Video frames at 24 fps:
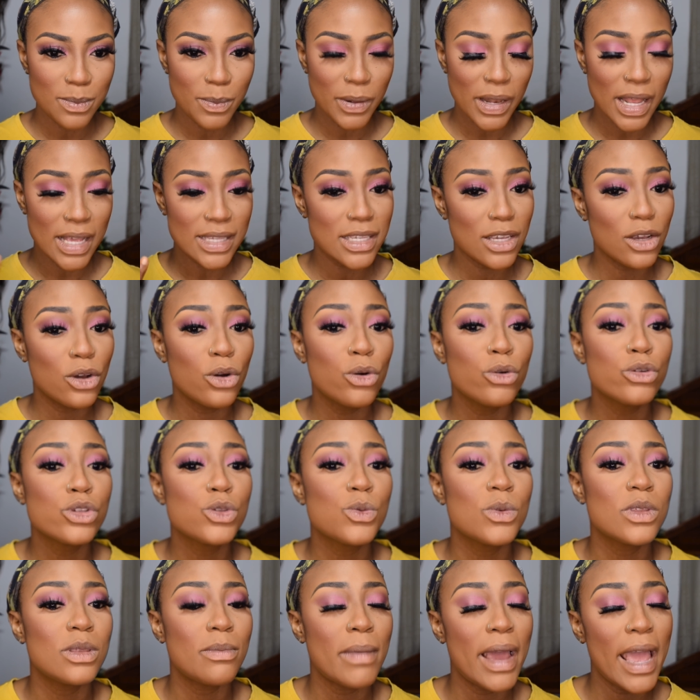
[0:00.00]
Plus it
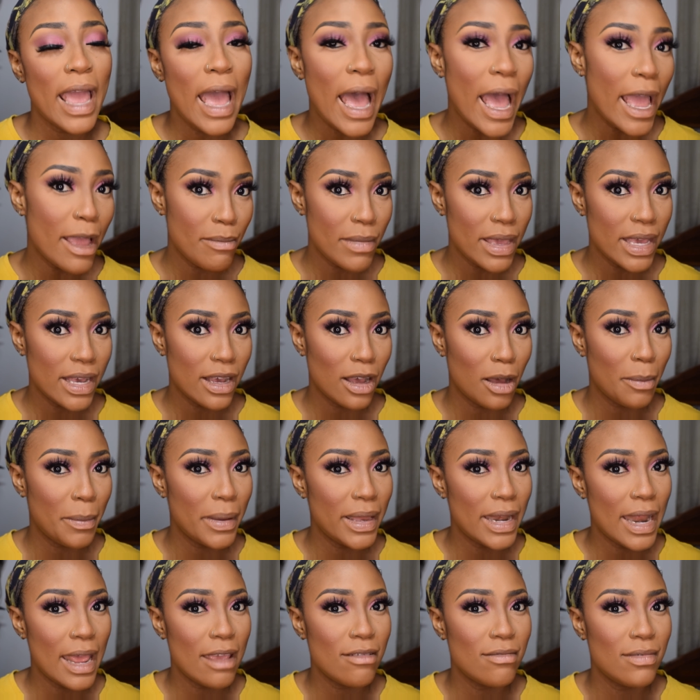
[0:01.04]
goes with my eye makeup,
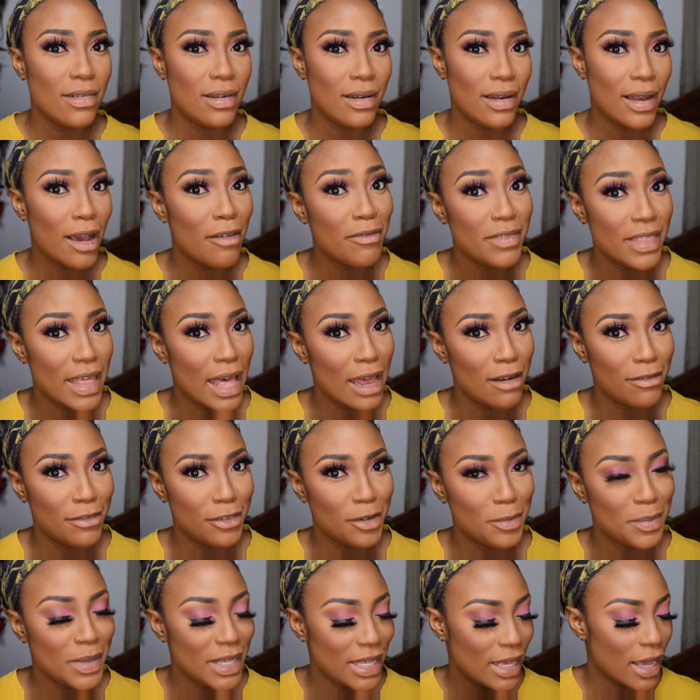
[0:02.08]
and I love that
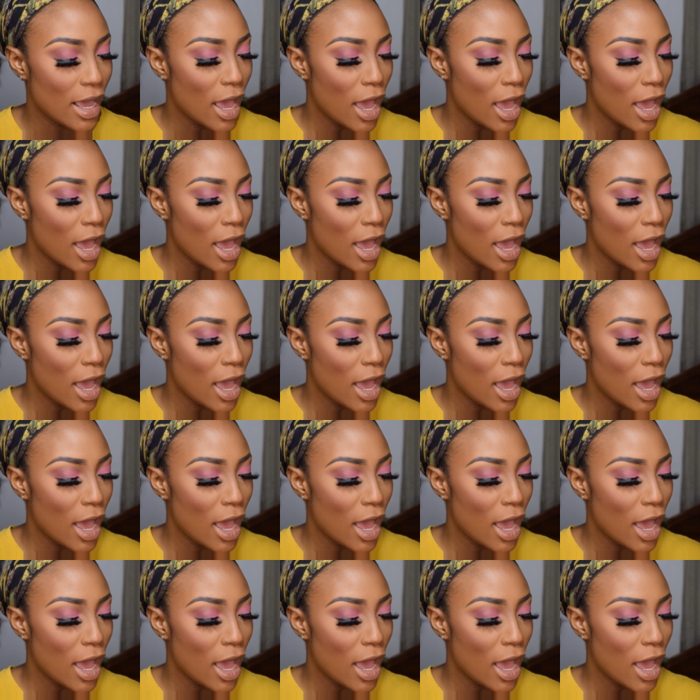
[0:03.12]
for me.